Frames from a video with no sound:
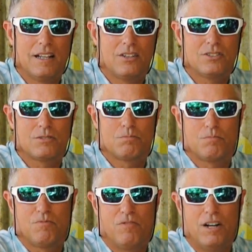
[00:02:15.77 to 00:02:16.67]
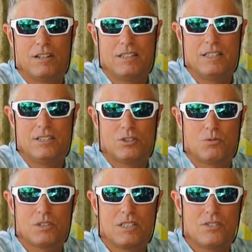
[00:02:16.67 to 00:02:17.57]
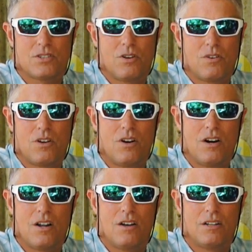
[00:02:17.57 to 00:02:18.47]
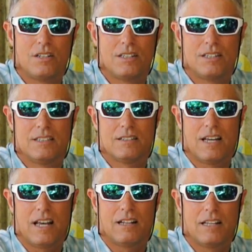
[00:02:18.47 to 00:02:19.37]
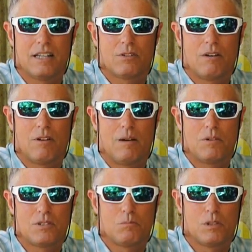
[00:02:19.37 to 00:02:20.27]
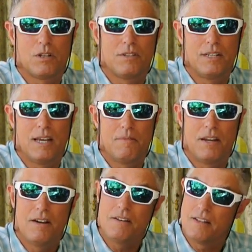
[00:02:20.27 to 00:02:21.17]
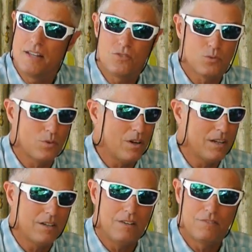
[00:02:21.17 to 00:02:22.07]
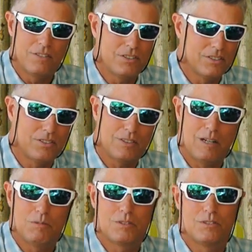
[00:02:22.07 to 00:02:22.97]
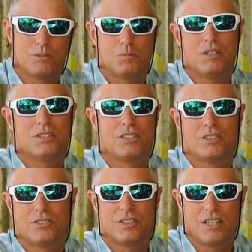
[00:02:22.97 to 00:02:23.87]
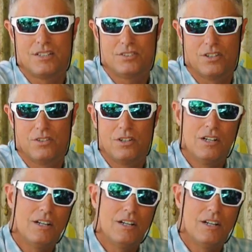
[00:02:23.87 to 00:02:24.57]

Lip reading: there's a fairly decent release going on at Lake Ray Roberts and below the dam there, and that's where I caught fish in the Tropical Depression yesterday. So